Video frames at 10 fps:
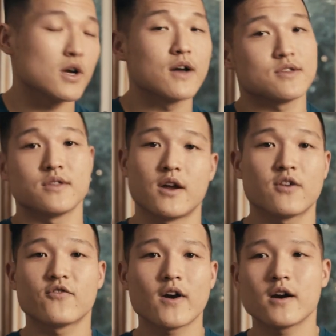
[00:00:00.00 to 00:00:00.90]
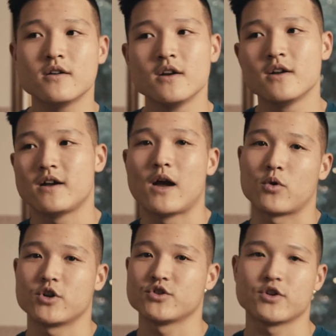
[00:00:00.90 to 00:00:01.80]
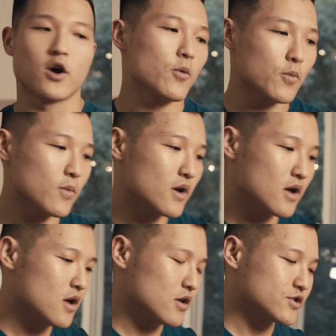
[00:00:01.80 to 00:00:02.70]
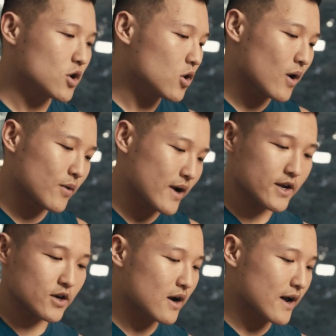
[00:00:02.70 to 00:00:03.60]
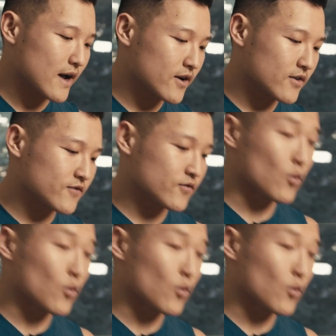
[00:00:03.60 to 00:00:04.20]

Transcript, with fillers: toss in the air fryer, and we're good to go. So right here, I have